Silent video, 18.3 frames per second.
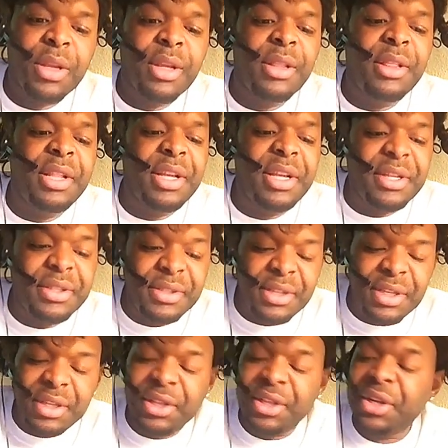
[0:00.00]

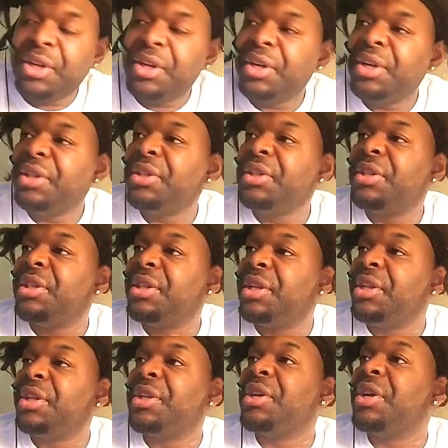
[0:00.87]
Listen, the good,
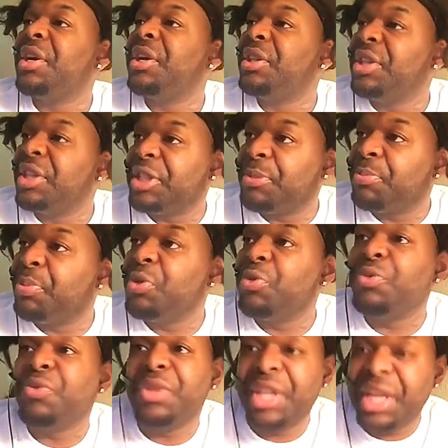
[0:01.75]
the good
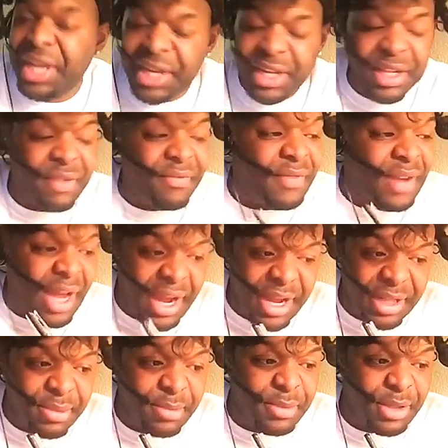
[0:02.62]
dispute negative
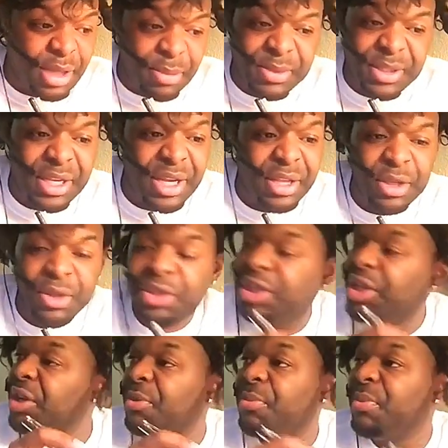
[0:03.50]
items. I'm telling you,
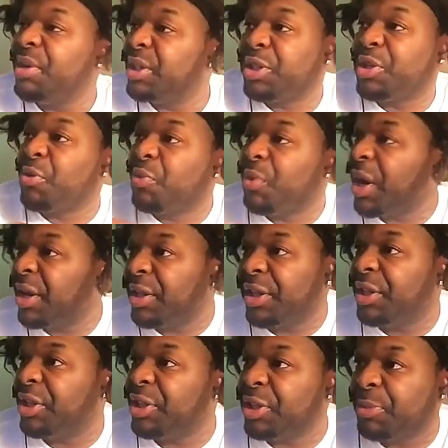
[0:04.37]
she'll mess
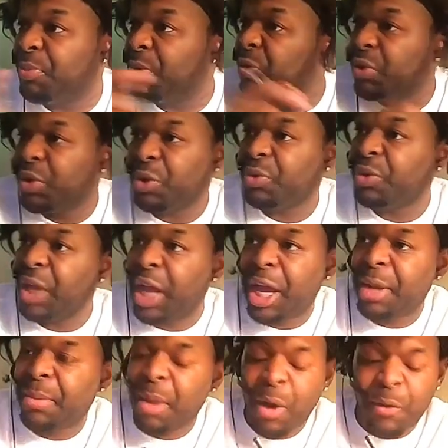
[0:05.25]
around and dispute your
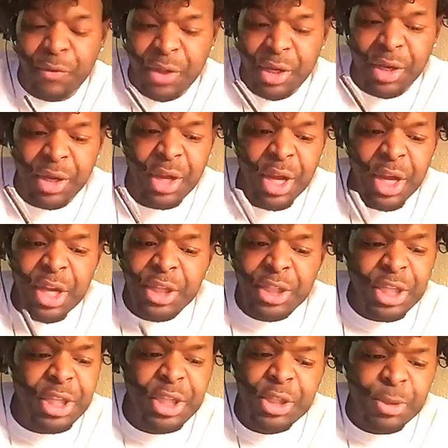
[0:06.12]
name off there.
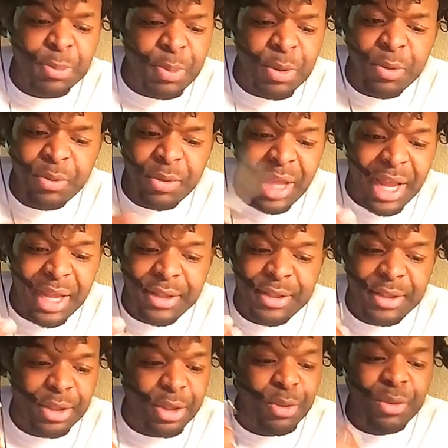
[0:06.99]
She dispute, like,
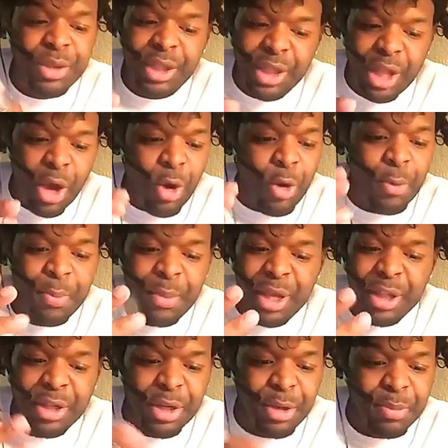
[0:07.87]
student loan,
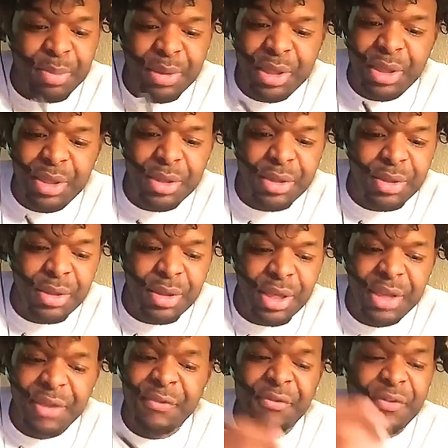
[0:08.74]
medical bill,
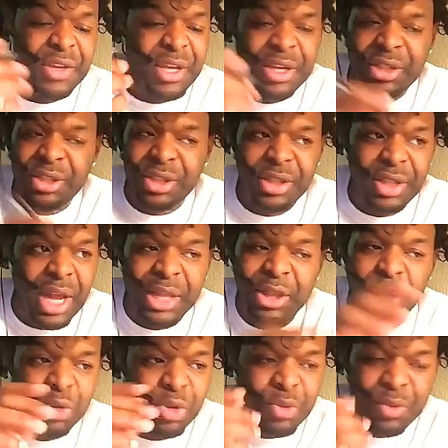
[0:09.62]
eviction.
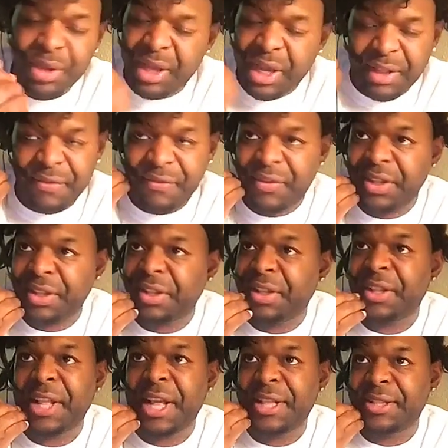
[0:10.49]
I know you ain't got
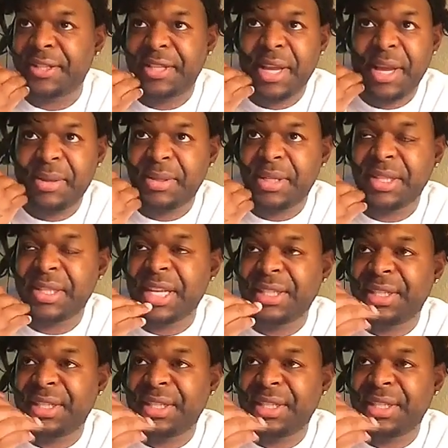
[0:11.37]
evicted a lot of times because